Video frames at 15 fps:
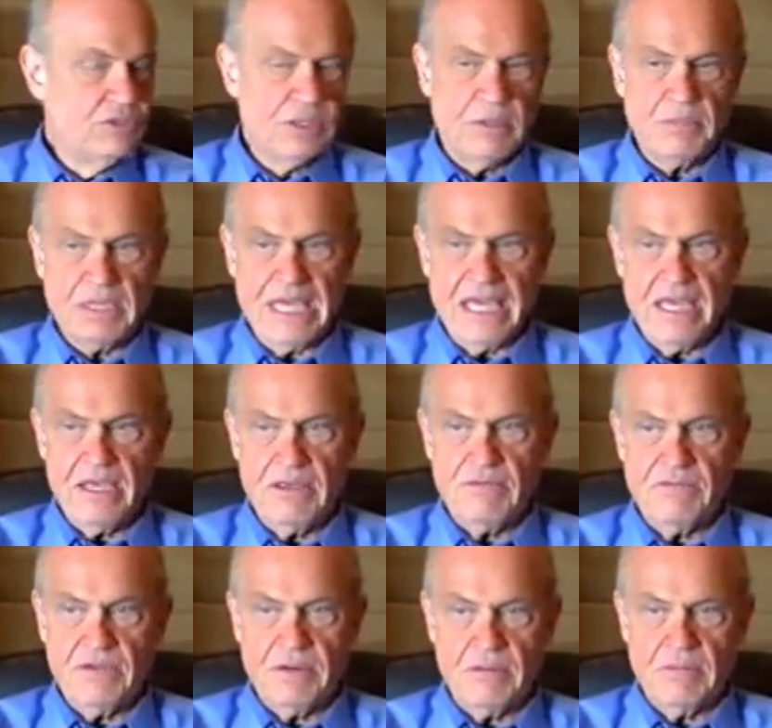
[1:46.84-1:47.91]
some
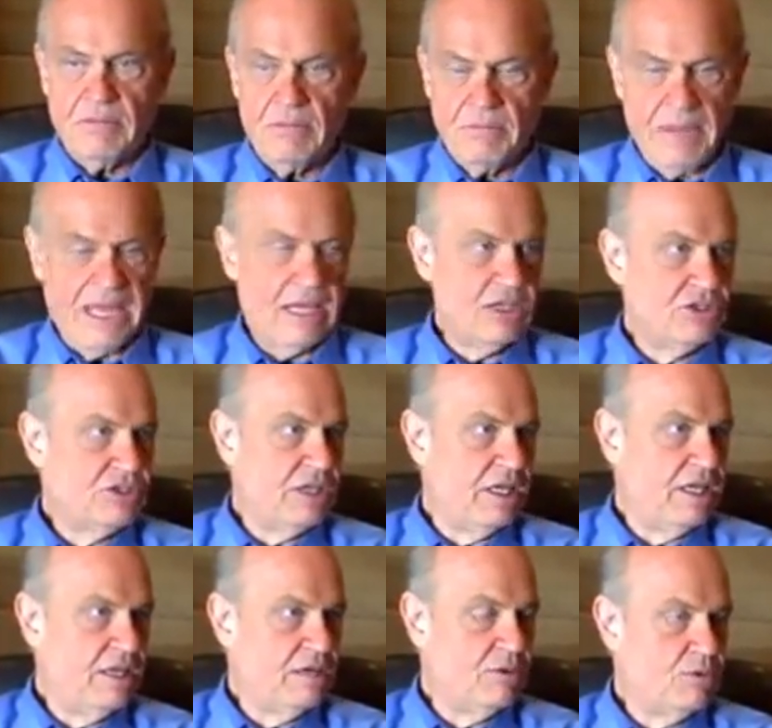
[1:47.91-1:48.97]
cave in
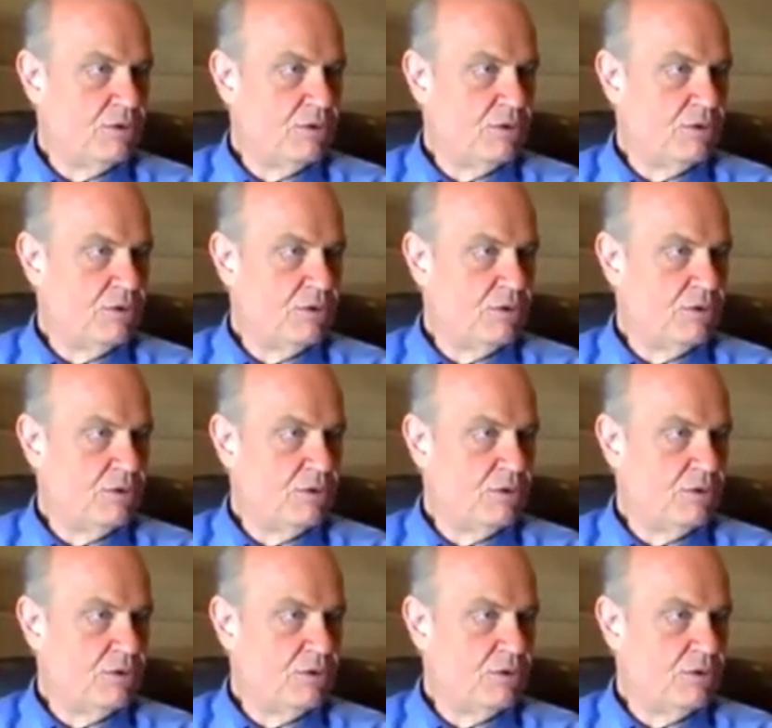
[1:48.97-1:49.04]
Pakistan or